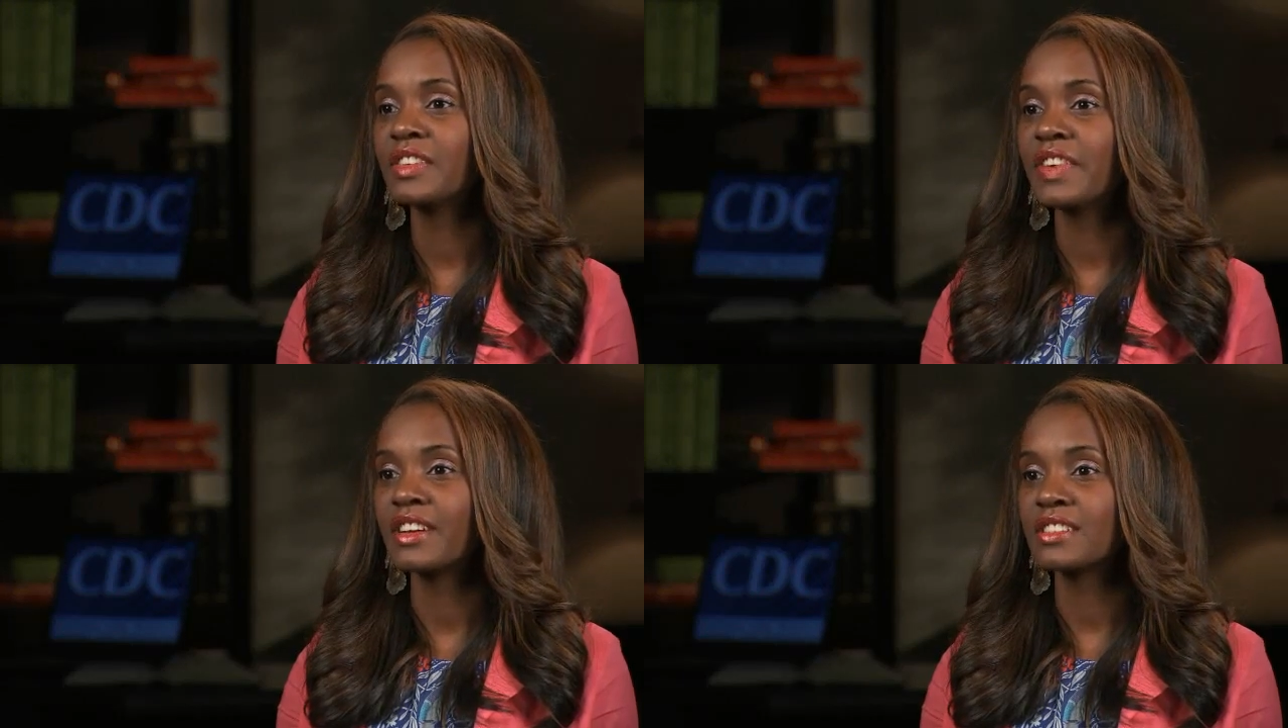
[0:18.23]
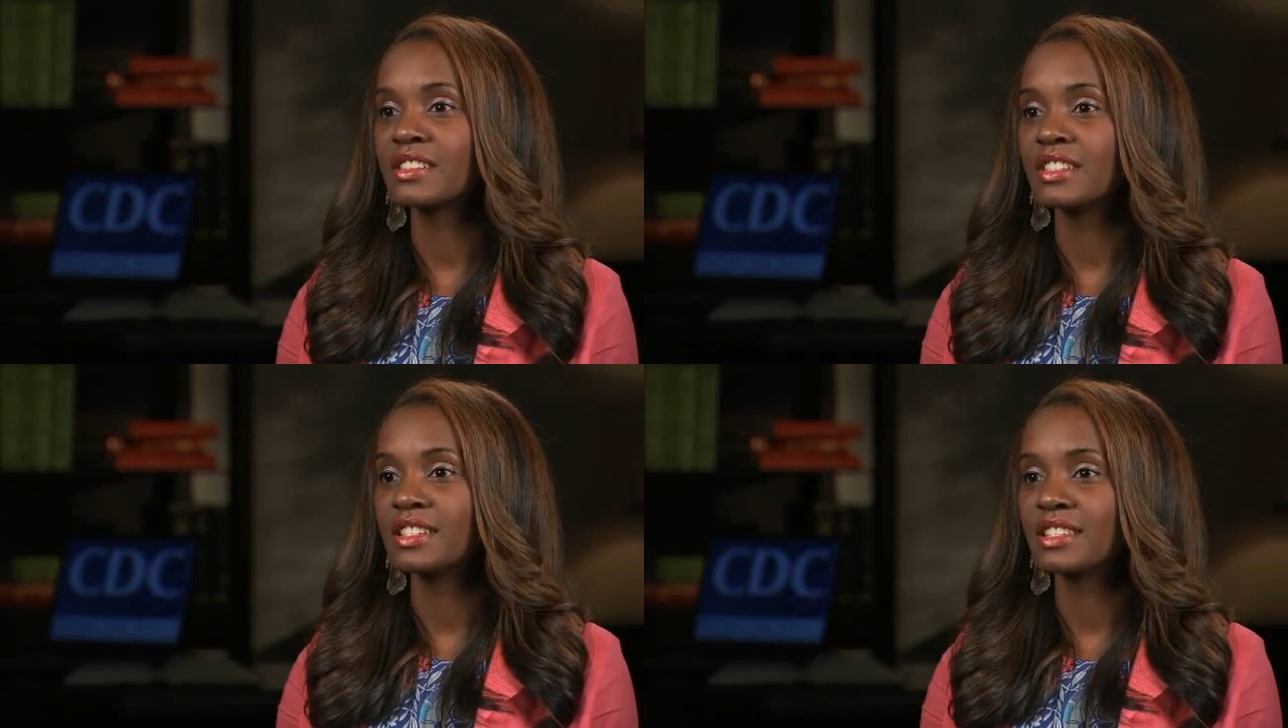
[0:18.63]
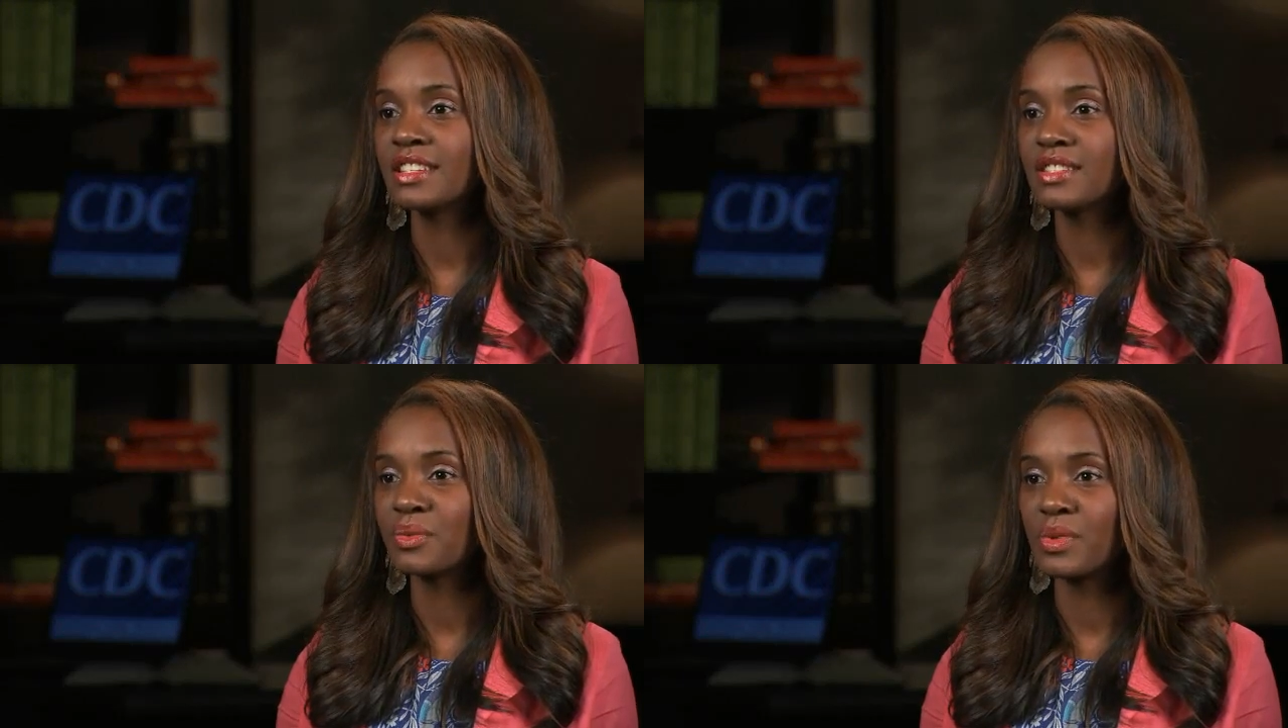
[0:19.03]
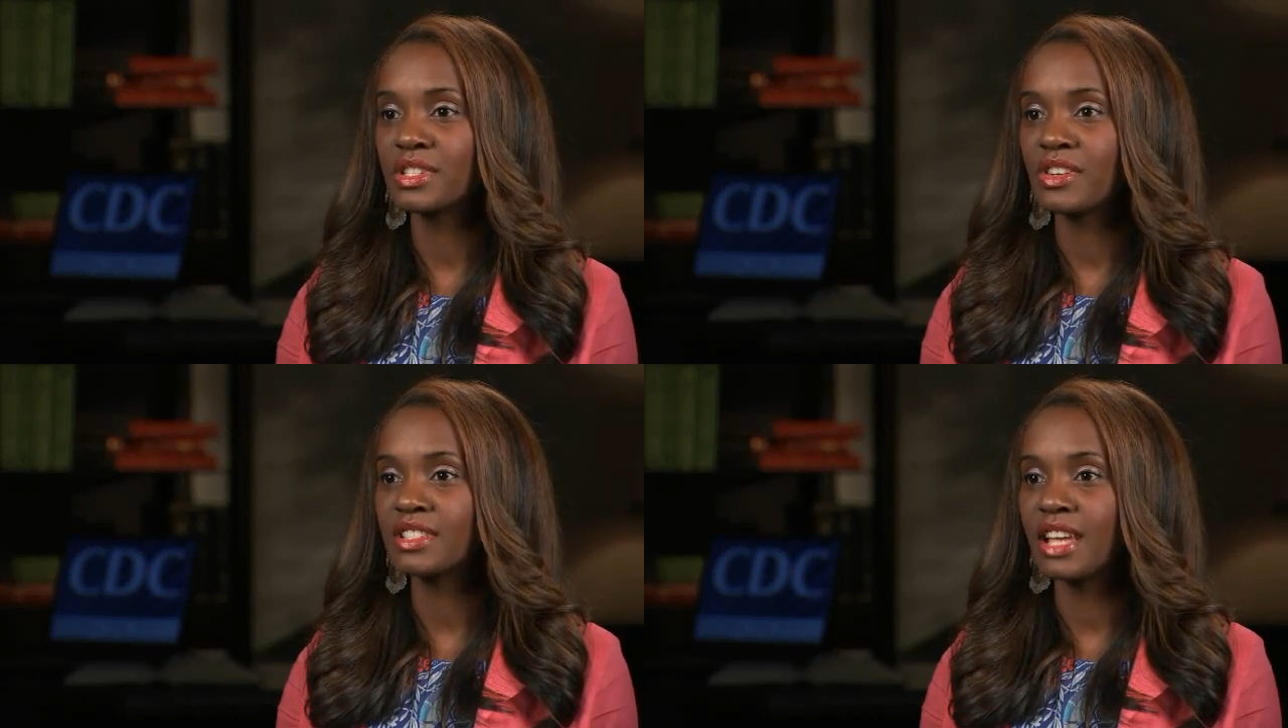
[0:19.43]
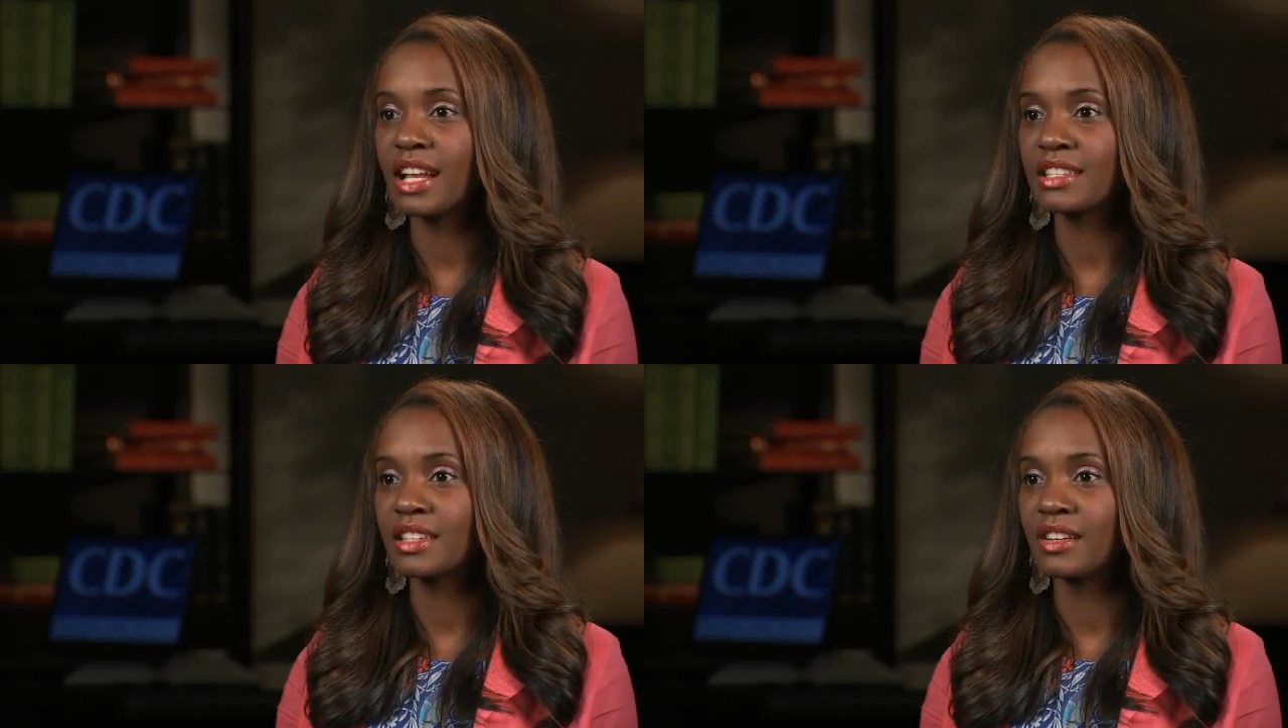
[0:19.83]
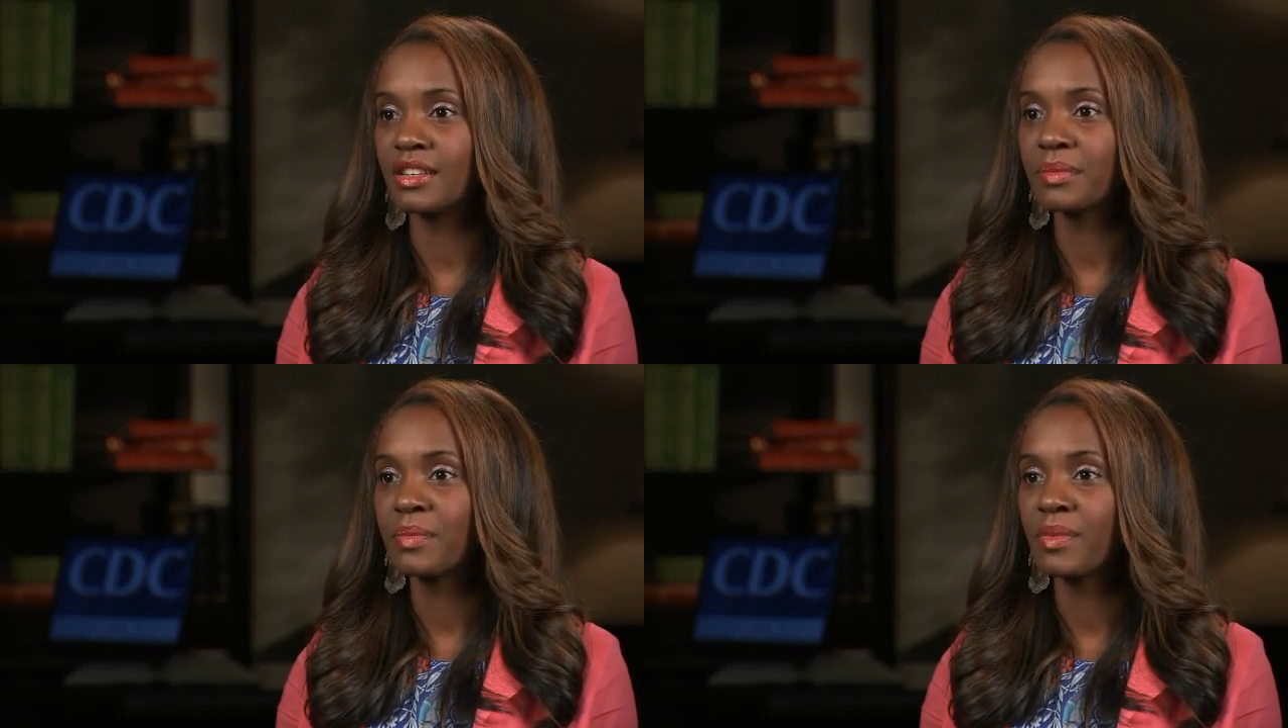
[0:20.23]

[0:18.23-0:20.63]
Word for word: of Health Statistics Research Data Center.